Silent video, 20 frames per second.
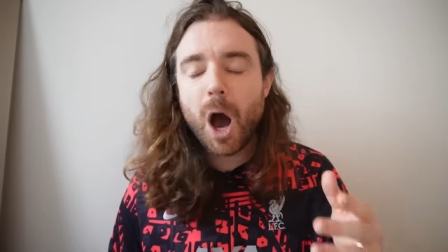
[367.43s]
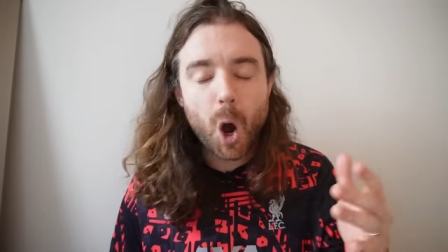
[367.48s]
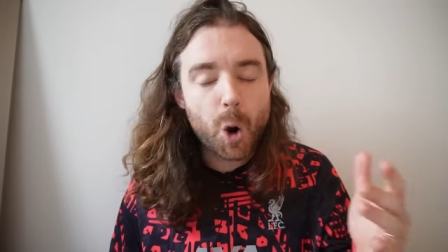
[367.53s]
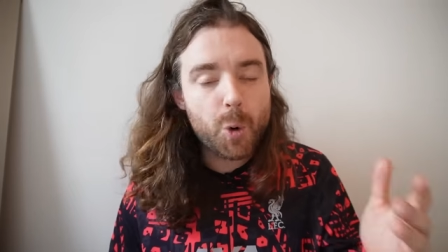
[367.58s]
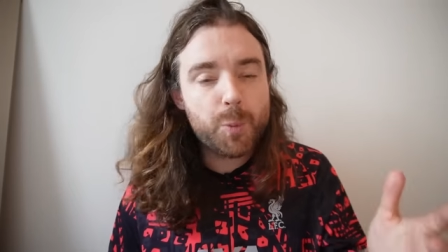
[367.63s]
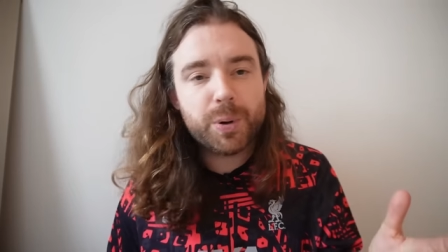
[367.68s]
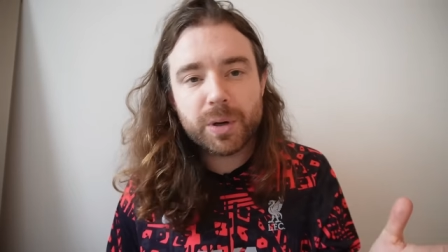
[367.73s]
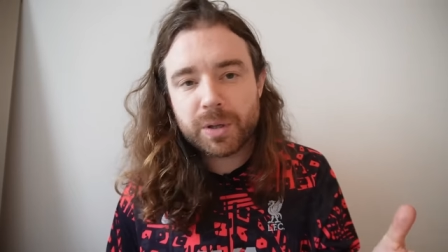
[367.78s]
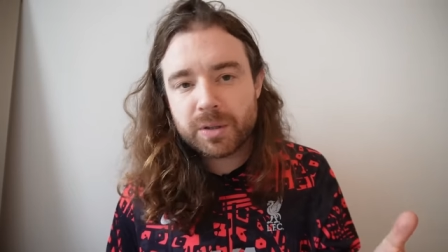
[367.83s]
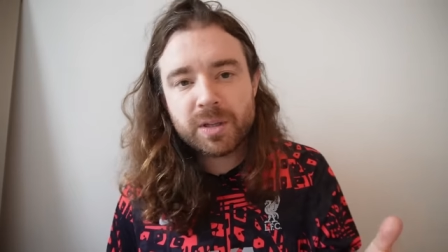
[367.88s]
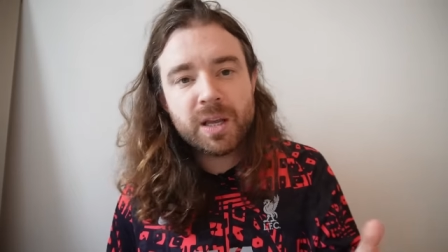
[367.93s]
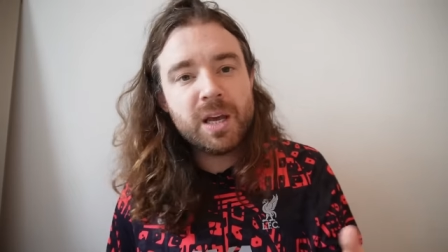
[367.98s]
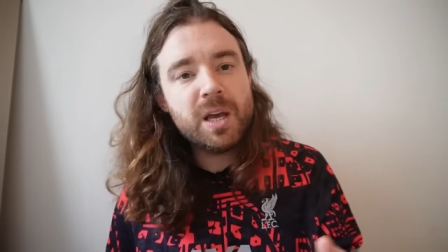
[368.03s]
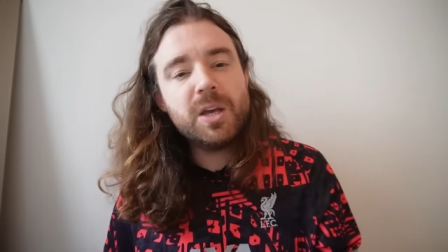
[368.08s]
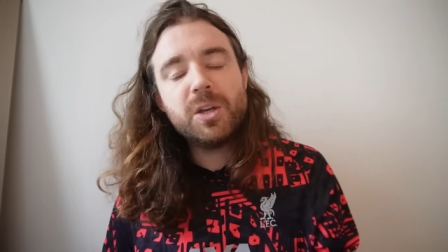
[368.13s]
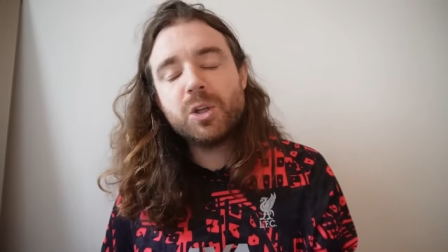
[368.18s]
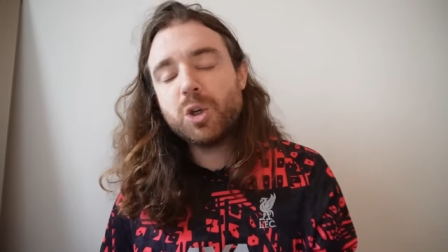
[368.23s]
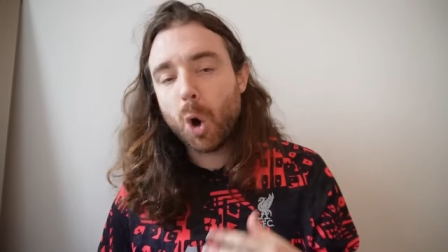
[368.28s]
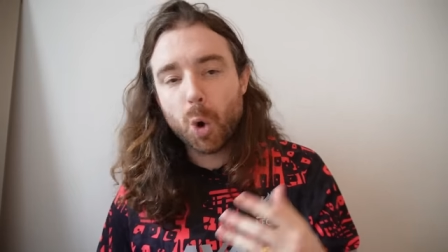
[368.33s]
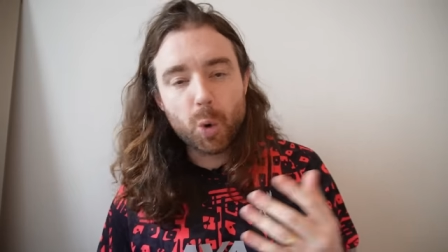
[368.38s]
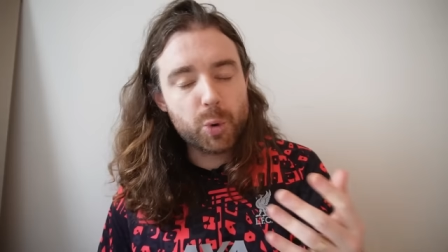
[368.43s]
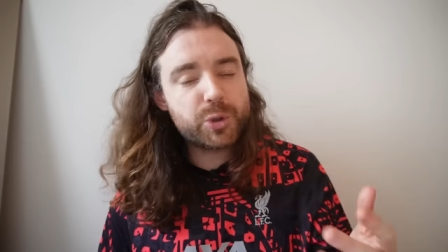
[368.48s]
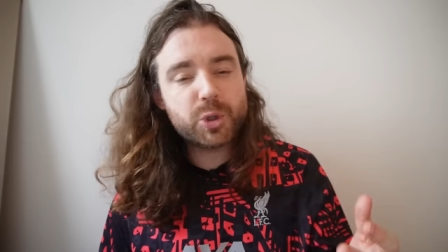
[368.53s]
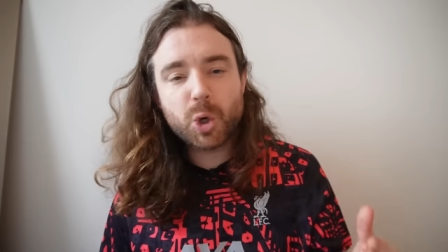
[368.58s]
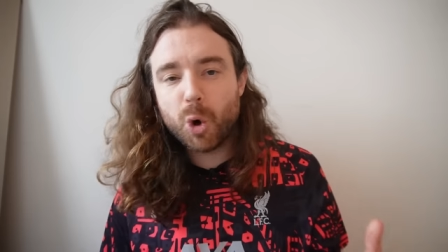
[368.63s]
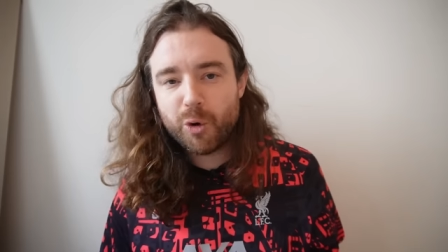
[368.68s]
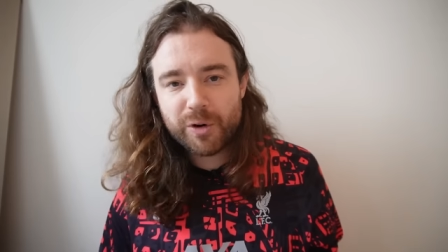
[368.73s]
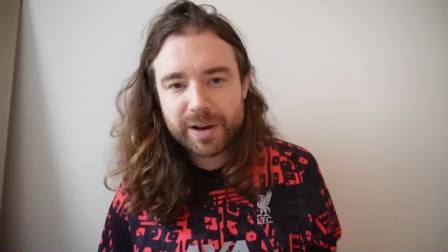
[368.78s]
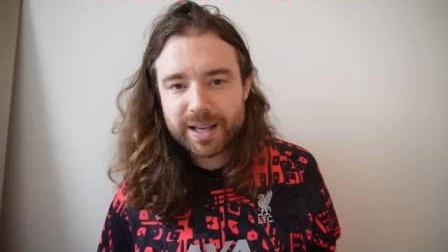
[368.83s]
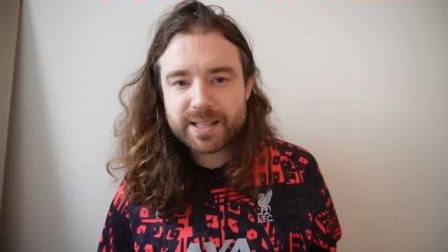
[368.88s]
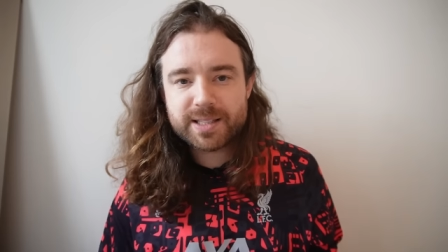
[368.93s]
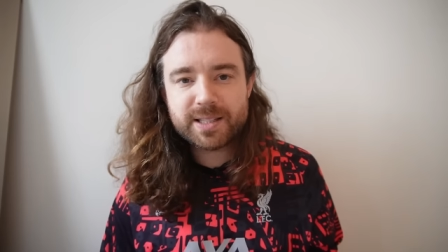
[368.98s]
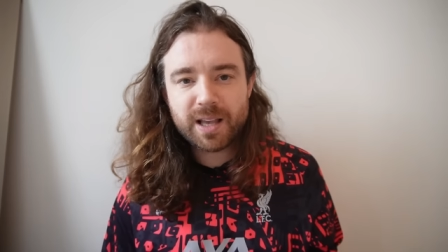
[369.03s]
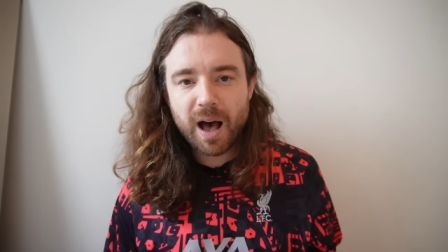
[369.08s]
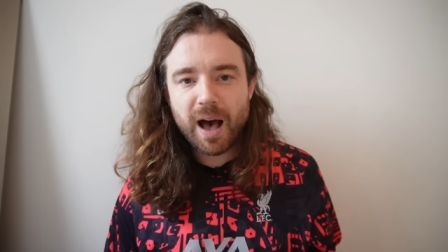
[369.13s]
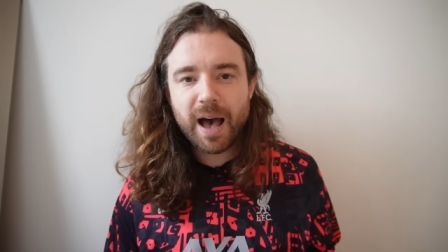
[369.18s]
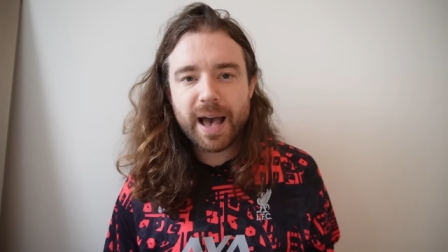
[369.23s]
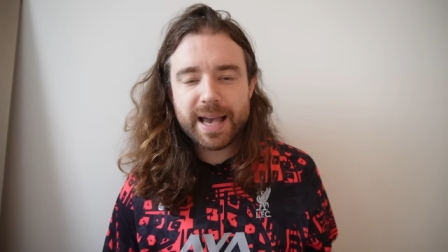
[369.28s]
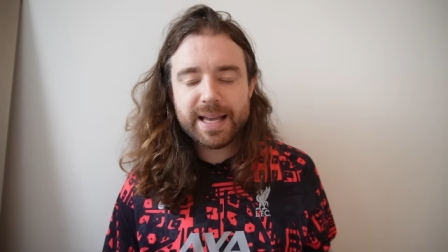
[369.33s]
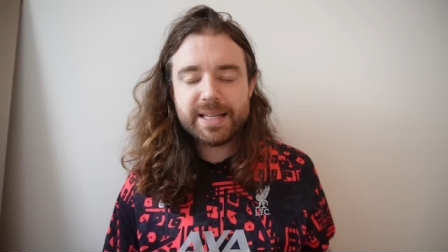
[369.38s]
open, goal scoring
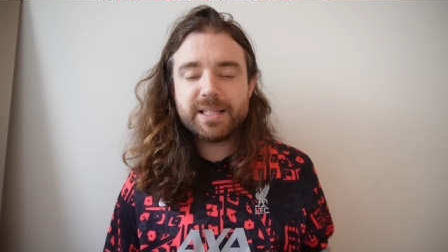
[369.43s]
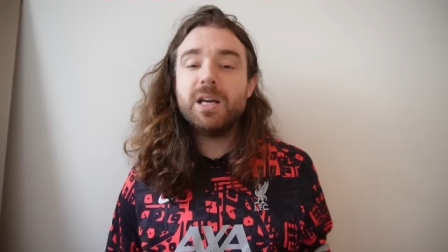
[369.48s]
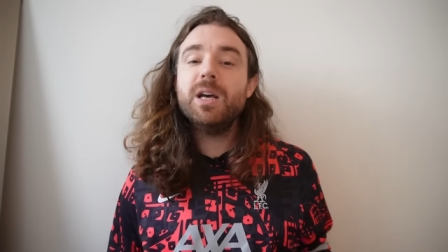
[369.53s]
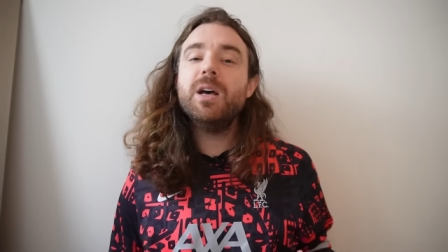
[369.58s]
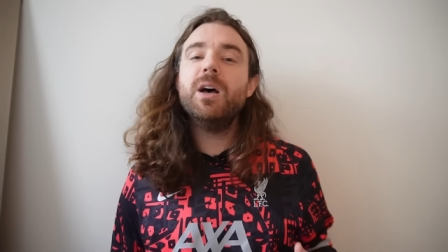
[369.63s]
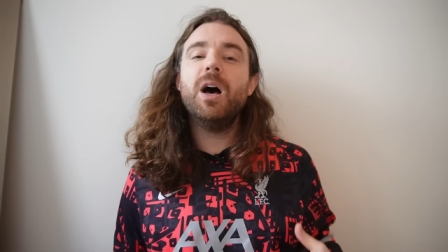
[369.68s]
side,